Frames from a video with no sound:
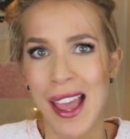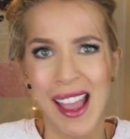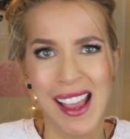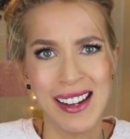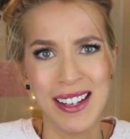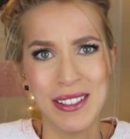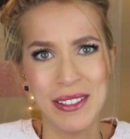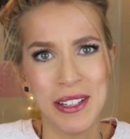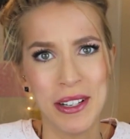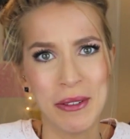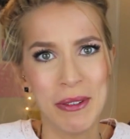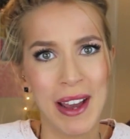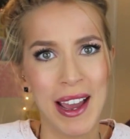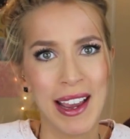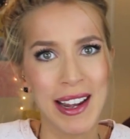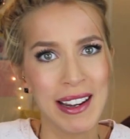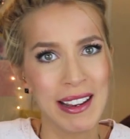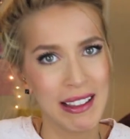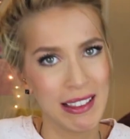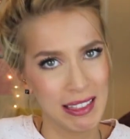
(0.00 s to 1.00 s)
I don't know
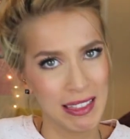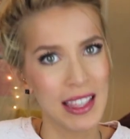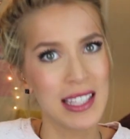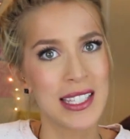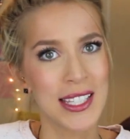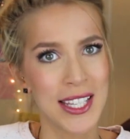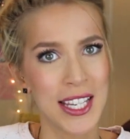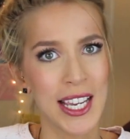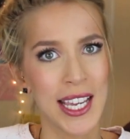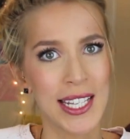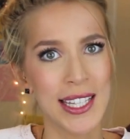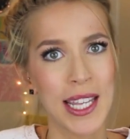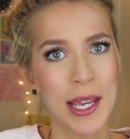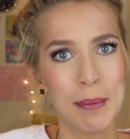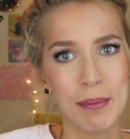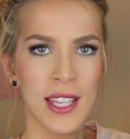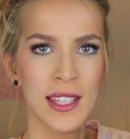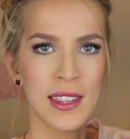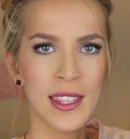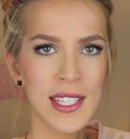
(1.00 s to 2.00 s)
why. Let's look at them.